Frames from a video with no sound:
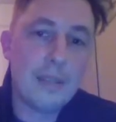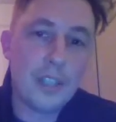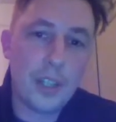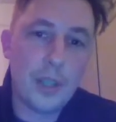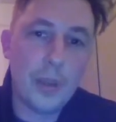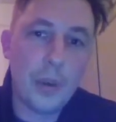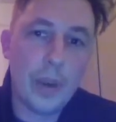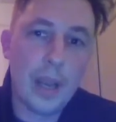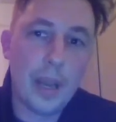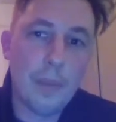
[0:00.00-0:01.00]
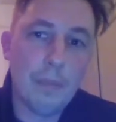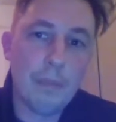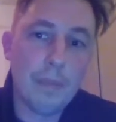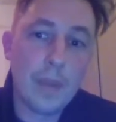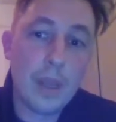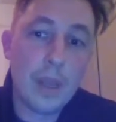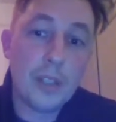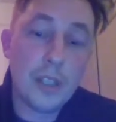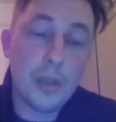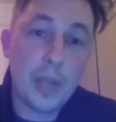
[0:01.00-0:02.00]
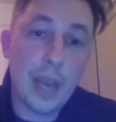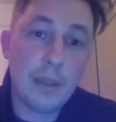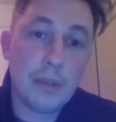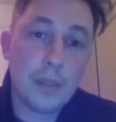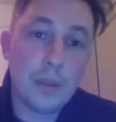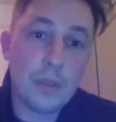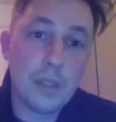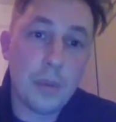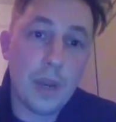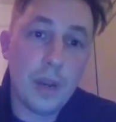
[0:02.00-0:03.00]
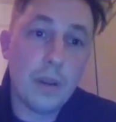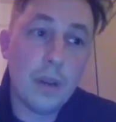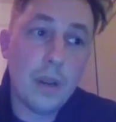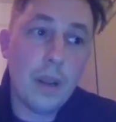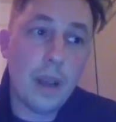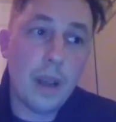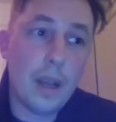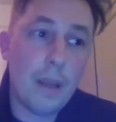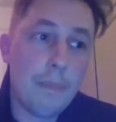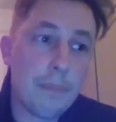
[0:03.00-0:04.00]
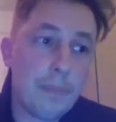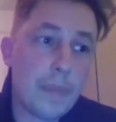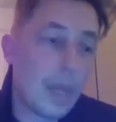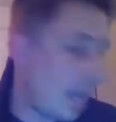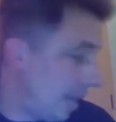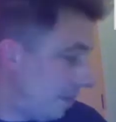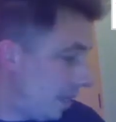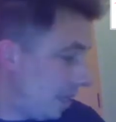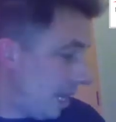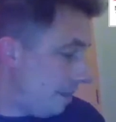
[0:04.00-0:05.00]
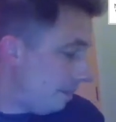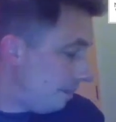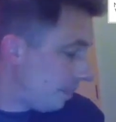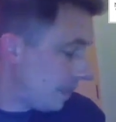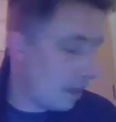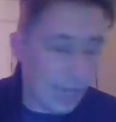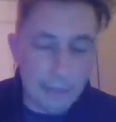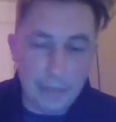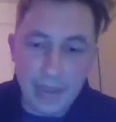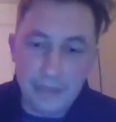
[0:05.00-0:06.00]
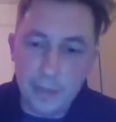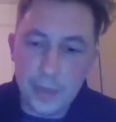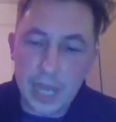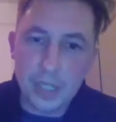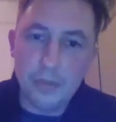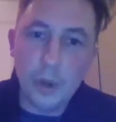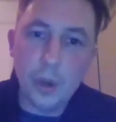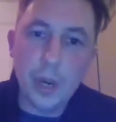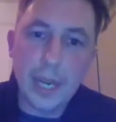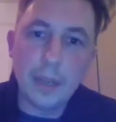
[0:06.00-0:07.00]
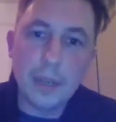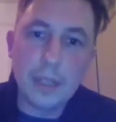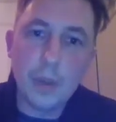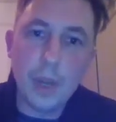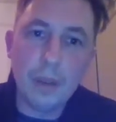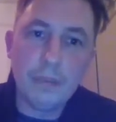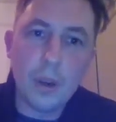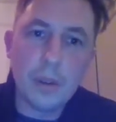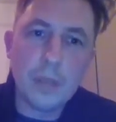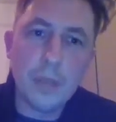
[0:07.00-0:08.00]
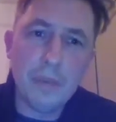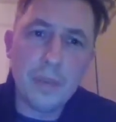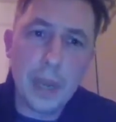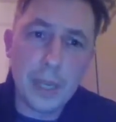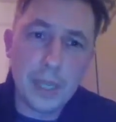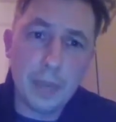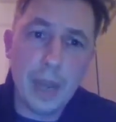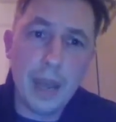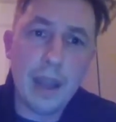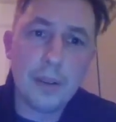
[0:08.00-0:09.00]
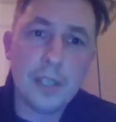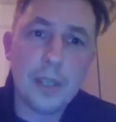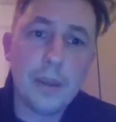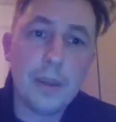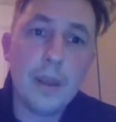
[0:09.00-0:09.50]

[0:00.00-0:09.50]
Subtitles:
to councils as well, and the Campaign for Protection of Rural England as well have got some information about how to